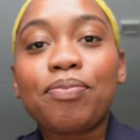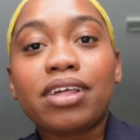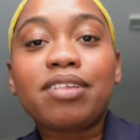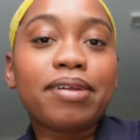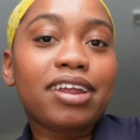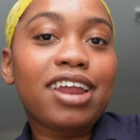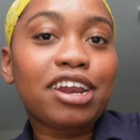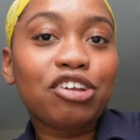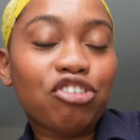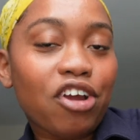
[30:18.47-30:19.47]
spend the
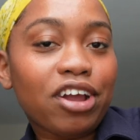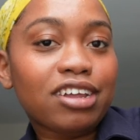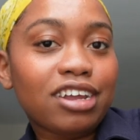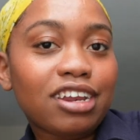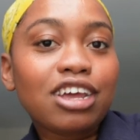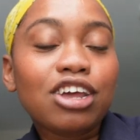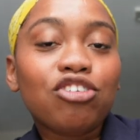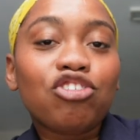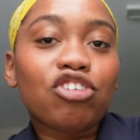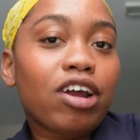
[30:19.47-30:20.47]
night in charlotte
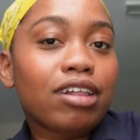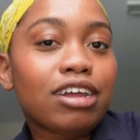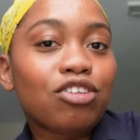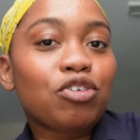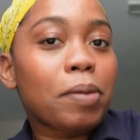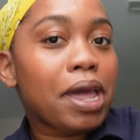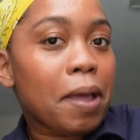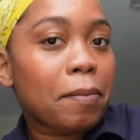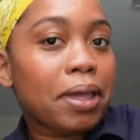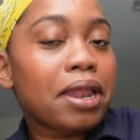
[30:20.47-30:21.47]
charlotte to
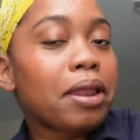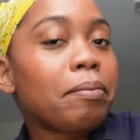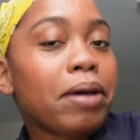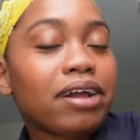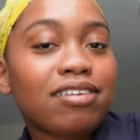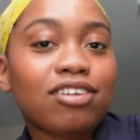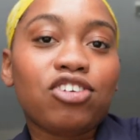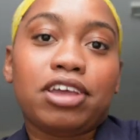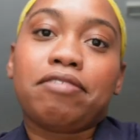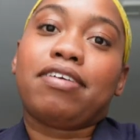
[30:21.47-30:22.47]
miami and then back to
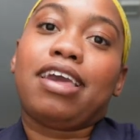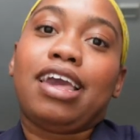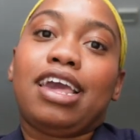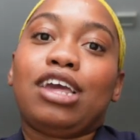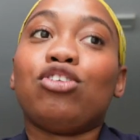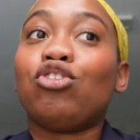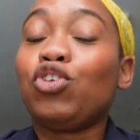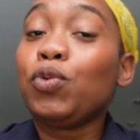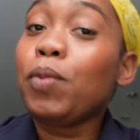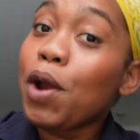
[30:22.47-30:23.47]
jfk
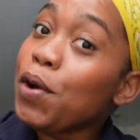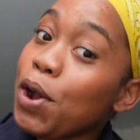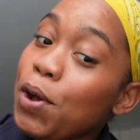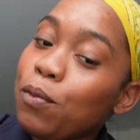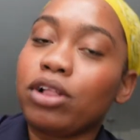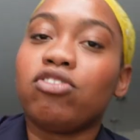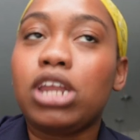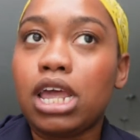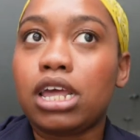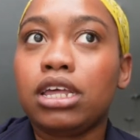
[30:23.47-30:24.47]
tomorrow well
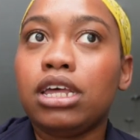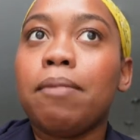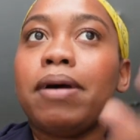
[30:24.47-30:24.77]
today